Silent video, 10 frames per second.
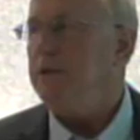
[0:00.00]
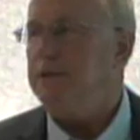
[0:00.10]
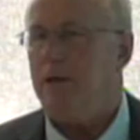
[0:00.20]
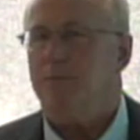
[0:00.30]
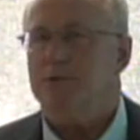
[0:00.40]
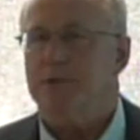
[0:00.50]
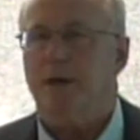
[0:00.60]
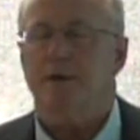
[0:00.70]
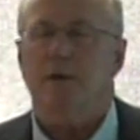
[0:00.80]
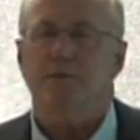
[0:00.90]

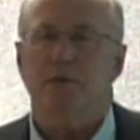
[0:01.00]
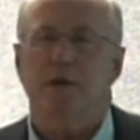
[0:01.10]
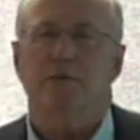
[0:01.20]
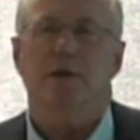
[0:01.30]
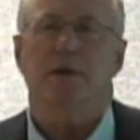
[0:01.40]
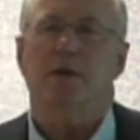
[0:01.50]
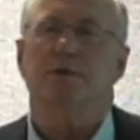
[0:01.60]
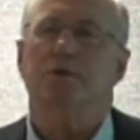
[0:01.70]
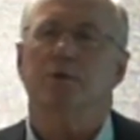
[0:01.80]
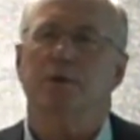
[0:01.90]
10%. If you leave it another
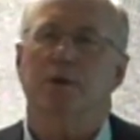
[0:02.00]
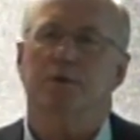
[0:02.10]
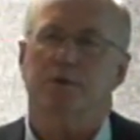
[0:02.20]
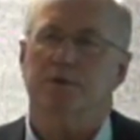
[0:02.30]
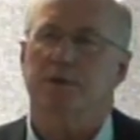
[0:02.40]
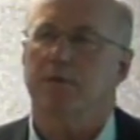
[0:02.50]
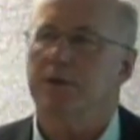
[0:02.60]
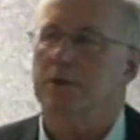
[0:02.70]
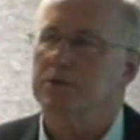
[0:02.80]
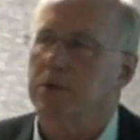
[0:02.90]
2 years or 7
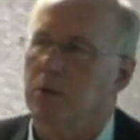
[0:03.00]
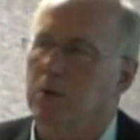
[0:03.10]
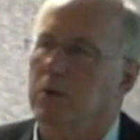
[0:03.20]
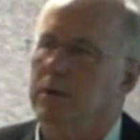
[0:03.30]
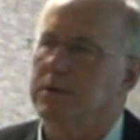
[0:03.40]
years total,